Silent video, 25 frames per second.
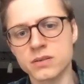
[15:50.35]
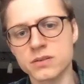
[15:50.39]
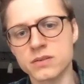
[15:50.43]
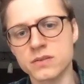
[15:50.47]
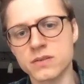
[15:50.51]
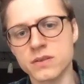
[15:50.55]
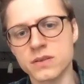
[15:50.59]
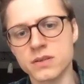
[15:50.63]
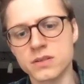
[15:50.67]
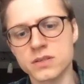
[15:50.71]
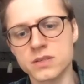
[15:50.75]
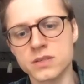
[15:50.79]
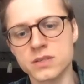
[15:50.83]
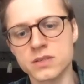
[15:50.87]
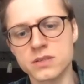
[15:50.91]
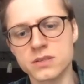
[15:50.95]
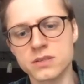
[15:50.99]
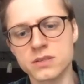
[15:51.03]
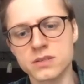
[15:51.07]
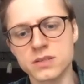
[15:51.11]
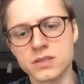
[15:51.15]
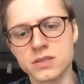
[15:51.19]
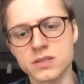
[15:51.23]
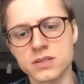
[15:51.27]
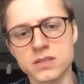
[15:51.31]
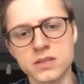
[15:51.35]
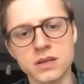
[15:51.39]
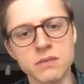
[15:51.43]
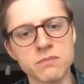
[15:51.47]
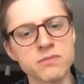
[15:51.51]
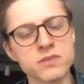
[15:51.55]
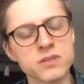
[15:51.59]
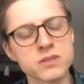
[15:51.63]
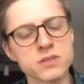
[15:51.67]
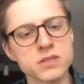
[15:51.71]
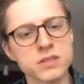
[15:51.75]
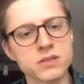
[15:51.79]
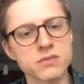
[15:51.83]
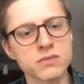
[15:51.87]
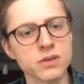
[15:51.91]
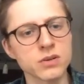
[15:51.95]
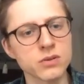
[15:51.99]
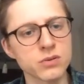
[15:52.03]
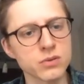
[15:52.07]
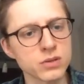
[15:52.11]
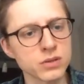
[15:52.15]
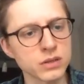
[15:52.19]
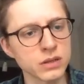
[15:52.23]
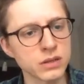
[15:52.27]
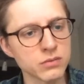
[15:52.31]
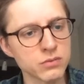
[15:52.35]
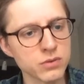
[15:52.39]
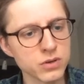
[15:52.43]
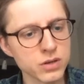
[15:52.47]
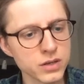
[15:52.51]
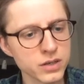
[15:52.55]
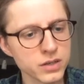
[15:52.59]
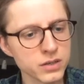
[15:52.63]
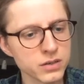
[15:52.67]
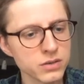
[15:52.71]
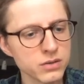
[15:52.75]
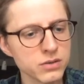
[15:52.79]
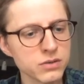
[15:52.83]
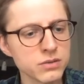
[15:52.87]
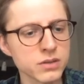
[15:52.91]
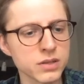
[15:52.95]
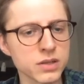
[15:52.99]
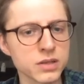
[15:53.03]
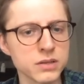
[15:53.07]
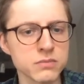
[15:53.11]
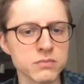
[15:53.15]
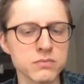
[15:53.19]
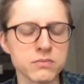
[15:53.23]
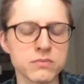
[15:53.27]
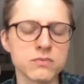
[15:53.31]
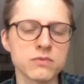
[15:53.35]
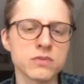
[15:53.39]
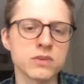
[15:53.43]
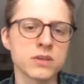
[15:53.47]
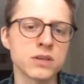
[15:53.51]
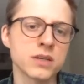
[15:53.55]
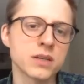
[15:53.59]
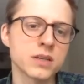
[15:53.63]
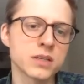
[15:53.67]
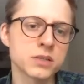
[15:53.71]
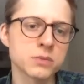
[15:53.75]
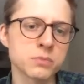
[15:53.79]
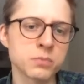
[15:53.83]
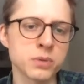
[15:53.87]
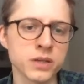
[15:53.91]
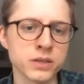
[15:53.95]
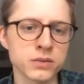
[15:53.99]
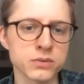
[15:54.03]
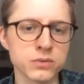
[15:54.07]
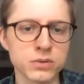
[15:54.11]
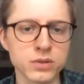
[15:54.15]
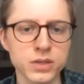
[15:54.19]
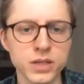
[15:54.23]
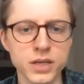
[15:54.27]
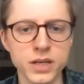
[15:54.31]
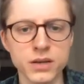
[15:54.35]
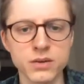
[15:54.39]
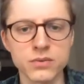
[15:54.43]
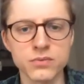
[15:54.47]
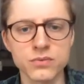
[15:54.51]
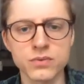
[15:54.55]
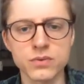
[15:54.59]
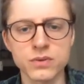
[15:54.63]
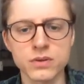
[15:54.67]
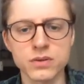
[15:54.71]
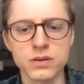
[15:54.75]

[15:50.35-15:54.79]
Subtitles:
This is something that we're currently working on, and we expect to have